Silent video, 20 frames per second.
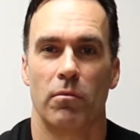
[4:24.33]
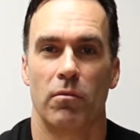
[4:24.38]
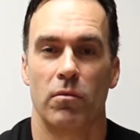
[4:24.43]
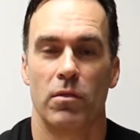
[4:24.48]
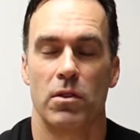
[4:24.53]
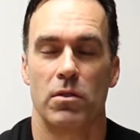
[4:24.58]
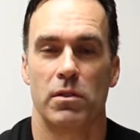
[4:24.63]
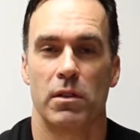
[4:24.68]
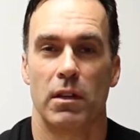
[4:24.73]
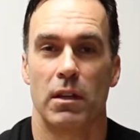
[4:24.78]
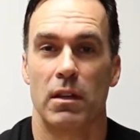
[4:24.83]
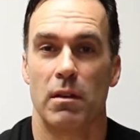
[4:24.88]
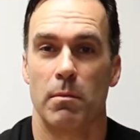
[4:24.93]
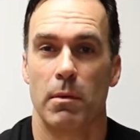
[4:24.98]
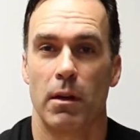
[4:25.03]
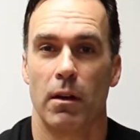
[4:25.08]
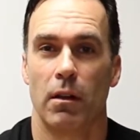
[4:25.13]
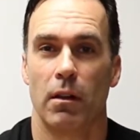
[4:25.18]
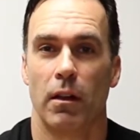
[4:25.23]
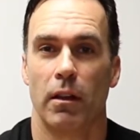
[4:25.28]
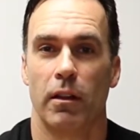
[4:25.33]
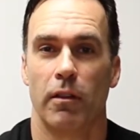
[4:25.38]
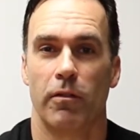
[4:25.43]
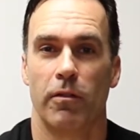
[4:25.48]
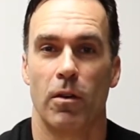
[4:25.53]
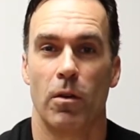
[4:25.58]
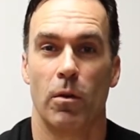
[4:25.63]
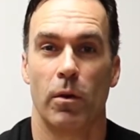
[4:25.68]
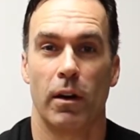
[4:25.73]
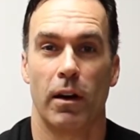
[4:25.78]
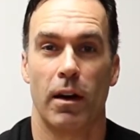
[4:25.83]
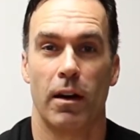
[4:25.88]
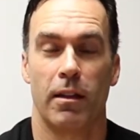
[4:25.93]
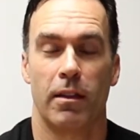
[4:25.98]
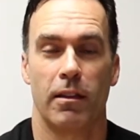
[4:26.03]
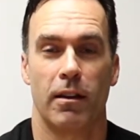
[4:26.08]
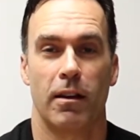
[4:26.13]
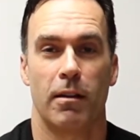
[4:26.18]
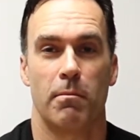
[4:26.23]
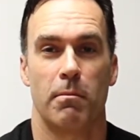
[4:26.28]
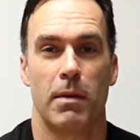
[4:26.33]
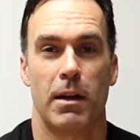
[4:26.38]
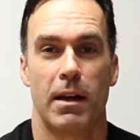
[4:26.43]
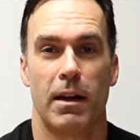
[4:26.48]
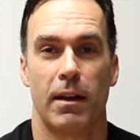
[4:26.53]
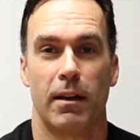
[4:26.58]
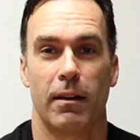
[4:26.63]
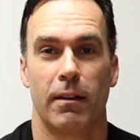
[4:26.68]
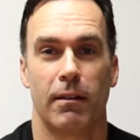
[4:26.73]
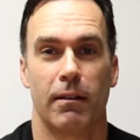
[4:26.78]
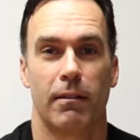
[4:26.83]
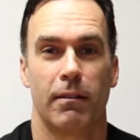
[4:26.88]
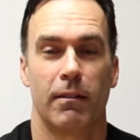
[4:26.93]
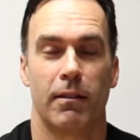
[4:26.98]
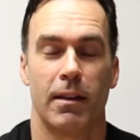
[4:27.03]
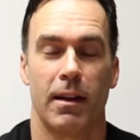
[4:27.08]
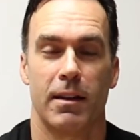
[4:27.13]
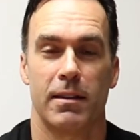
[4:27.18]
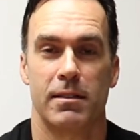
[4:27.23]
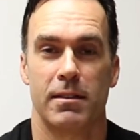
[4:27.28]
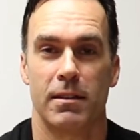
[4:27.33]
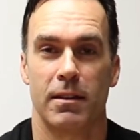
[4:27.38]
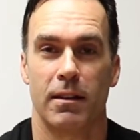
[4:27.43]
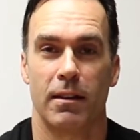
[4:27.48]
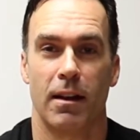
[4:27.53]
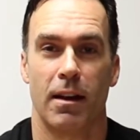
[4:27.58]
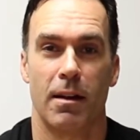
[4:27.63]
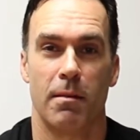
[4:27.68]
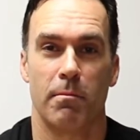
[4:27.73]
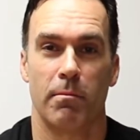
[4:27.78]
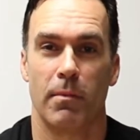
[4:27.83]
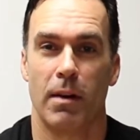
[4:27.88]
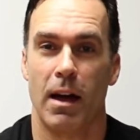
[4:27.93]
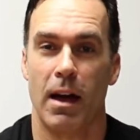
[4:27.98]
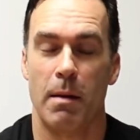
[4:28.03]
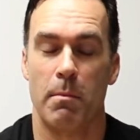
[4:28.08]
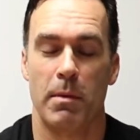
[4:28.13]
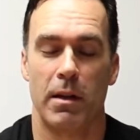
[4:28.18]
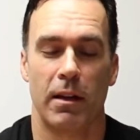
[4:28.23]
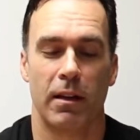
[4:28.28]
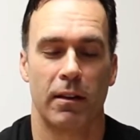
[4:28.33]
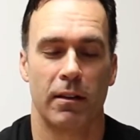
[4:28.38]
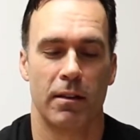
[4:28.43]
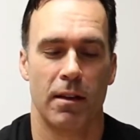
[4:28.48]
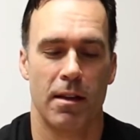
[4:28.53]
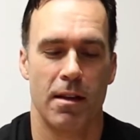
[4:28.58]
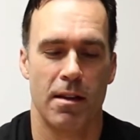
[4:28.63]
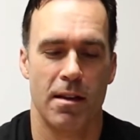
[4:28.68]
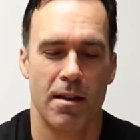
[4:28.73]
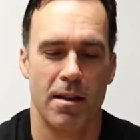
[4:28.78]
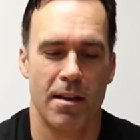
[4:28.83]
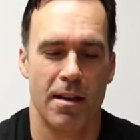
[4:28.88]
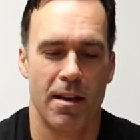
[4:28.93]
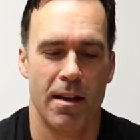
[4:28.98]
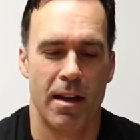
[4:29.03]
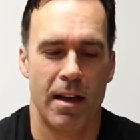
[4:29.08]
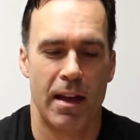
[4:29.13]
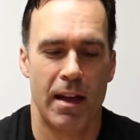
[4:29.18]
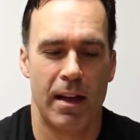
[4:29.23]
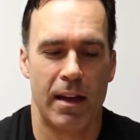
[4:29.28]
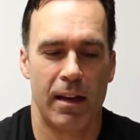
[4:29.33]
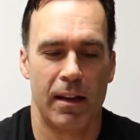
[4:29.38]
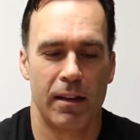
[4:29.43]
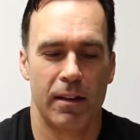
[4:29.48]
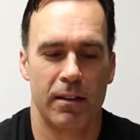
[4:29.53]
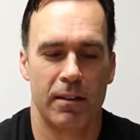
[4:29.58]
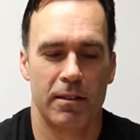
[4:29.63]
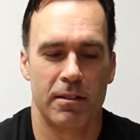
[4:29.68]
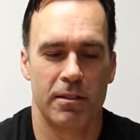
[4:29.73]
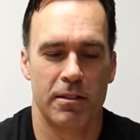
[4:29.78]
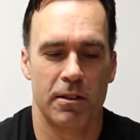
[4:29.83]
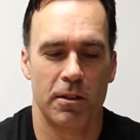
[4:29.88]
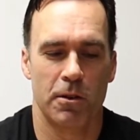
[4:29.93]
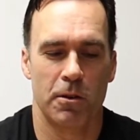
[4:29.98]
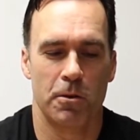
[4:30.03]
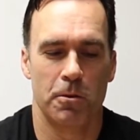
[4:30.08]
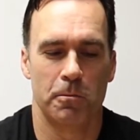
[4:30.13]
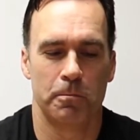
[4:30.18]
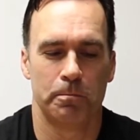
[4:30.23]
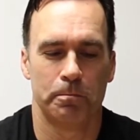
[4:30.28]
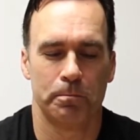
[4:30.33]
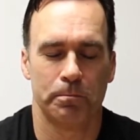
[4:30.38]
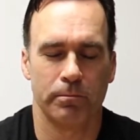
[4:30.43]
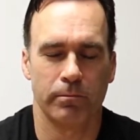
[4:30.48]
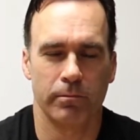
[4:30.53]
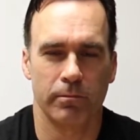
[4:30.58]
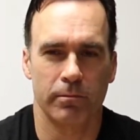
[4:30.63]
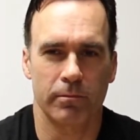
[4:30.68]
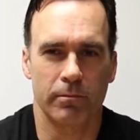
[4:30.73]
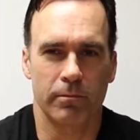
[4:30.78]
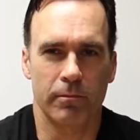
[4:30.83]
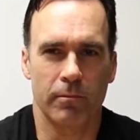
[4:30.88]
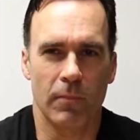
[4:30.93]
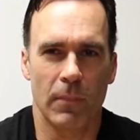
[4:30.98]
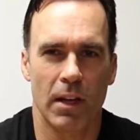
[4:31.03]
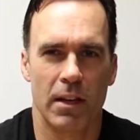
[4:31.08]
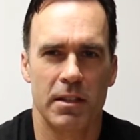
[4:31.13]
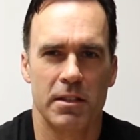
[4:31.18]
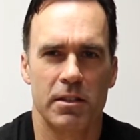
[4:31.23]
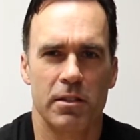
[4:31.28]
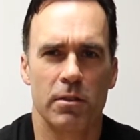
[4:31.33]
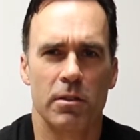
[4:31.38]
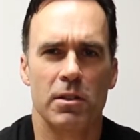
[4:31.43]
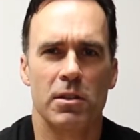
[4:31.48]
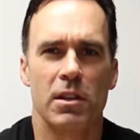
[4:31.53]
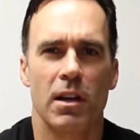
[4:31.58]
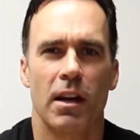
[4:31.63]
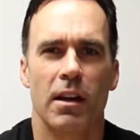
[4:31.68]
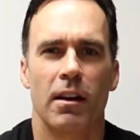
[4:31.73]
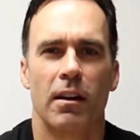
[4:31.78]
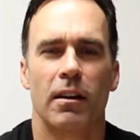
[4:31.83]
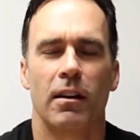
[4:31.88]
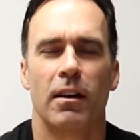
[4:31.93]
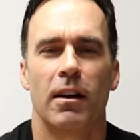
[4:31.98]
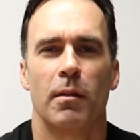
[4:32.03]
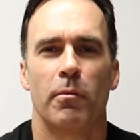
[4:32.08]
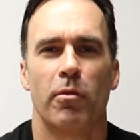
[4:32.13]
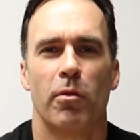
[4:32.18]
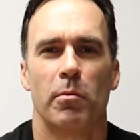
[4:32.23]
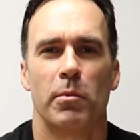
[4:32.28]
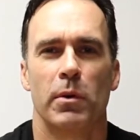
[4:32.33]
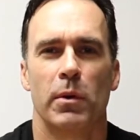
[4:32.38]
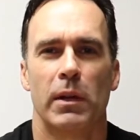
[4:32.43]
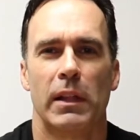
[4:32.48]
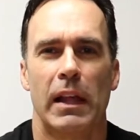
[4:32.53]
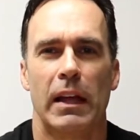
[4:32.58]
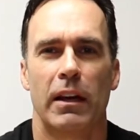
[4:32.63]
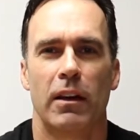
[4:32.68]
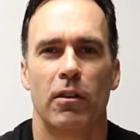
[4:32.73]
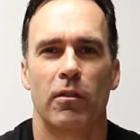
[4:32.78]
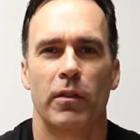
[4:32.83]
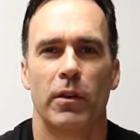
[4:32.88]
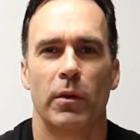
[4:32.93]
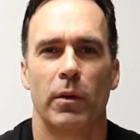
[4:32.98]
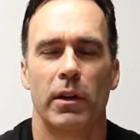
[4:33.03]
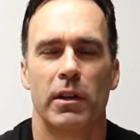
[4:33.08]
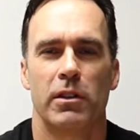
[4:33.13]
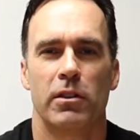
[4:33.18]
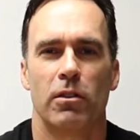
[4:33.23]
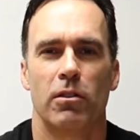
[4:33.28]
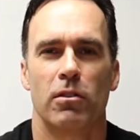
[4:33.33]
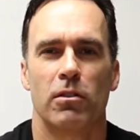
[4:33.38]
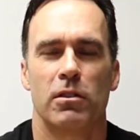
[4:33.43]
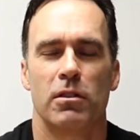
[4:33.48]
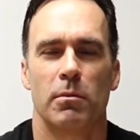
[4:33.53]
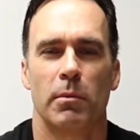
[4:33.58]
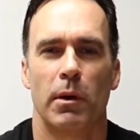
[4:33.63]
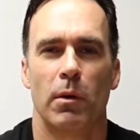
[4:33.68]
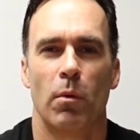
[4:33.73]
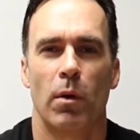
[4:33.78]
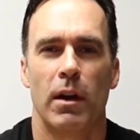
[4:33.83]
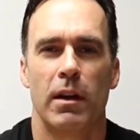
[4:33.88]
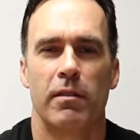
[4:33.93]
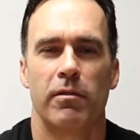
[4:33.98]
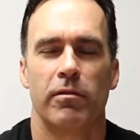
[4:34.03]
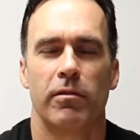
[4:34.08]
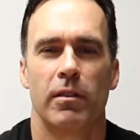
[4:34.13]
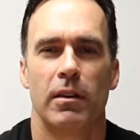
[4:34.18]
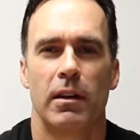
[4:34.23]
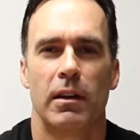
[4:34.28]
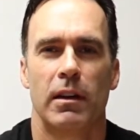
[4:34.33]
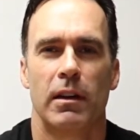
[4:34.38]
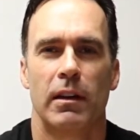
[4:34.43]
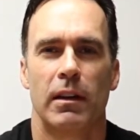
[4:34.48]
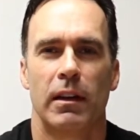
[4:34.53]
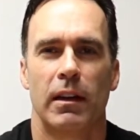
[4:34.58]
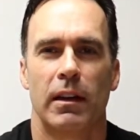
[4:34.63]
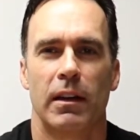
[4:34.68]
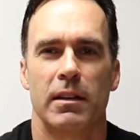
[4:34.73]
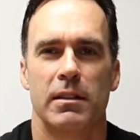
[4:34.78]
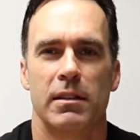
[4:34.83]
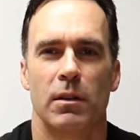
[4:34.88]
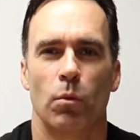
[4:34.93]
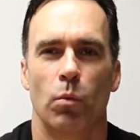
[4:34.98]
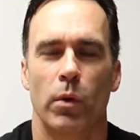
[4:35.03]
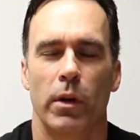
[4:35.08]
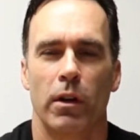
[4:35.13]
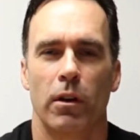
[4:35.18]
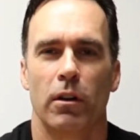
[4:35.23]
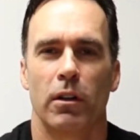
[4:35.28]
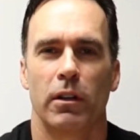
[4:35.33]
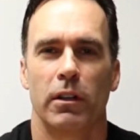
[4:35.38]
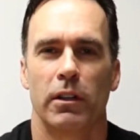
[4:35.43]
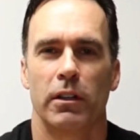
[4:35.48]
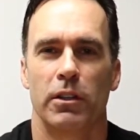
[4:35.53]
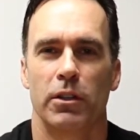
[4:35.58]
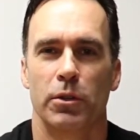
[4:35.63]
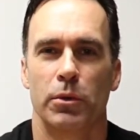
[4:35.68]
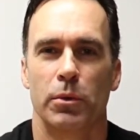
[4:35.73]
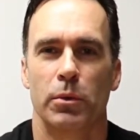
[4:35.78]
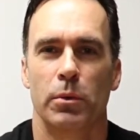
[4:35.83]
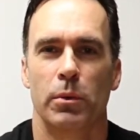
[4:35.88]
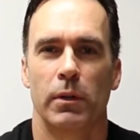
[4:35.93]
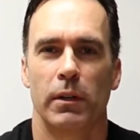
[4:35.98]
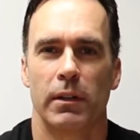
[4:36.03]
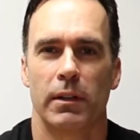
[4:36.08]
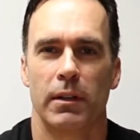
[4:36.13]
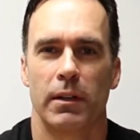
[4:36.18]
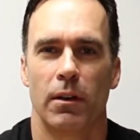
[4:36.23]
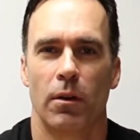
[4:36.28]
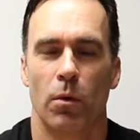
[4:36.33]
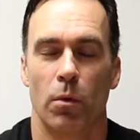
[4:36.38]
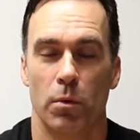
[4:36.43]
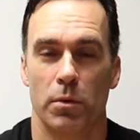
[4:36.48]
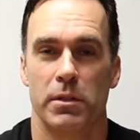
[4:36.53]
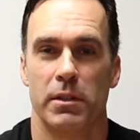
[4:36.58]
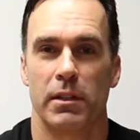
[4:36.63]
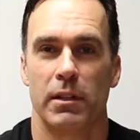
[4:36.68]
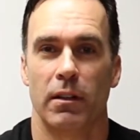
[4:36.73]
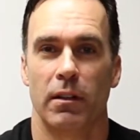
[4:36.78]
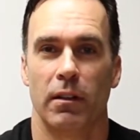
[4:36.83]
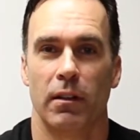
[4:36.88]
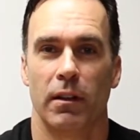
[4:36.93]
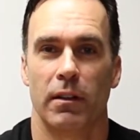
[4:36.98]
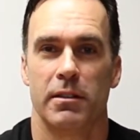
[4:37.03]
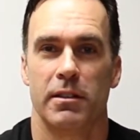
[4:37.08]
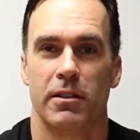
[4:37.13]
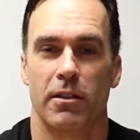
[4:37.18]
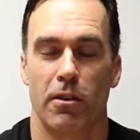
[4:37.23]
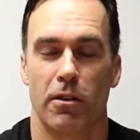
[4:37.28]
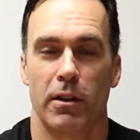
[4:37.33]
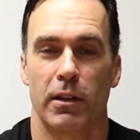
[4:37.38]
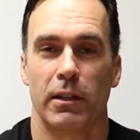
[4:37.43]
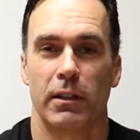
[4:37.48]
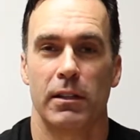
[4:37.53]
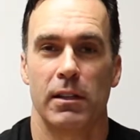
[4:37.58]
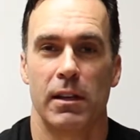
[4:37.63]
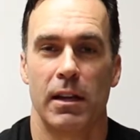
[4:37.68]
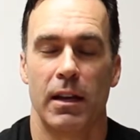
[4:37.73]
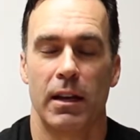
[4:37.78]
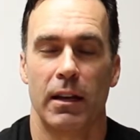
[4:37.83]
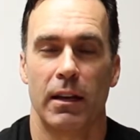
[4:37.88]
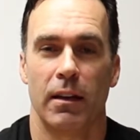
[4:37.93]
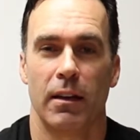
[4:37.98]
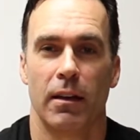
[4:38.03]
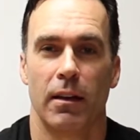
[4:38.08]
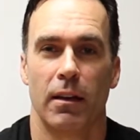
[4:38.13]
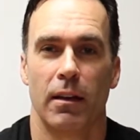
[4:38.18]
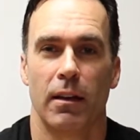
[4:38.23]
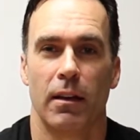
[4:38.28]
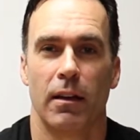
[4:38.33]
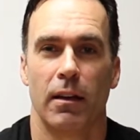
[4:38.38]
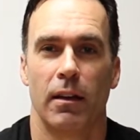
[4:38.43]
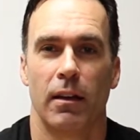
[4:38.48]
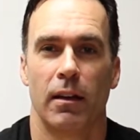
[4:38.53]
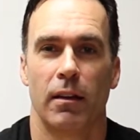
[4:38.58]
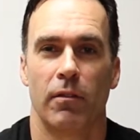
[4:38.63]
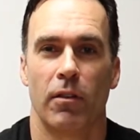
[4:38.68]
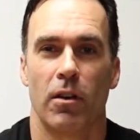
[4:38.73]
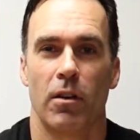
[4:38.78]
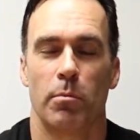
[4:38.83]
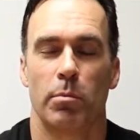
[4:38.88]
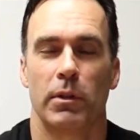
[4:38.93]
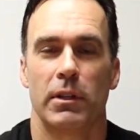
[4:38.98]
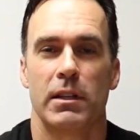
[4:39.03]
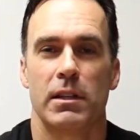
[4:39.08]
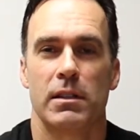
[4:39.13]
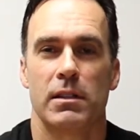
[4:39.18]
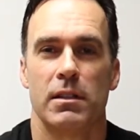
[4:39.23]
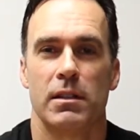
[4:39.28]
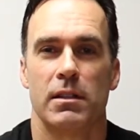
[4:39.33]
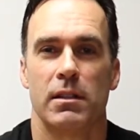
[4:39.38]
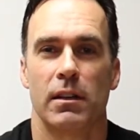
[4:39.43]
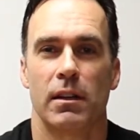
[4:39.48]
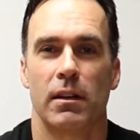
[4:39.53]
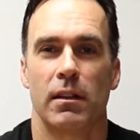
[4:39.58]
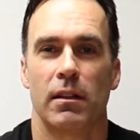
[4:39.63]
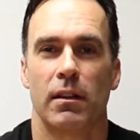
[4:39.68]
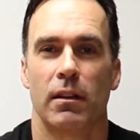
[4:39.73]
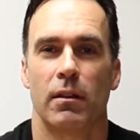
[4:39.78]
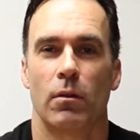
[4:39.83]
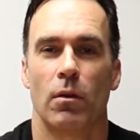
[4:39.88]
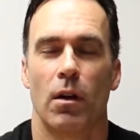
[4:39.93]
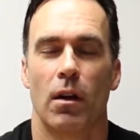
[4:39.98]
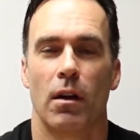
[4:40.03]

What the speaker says: using email and the phone. And I thought, man, that's it. I'm in. And so as soon as I hung up from doing that interview, I turned to my wife and I said, we are going to do wholesale starting today. And I'm very pleased to say that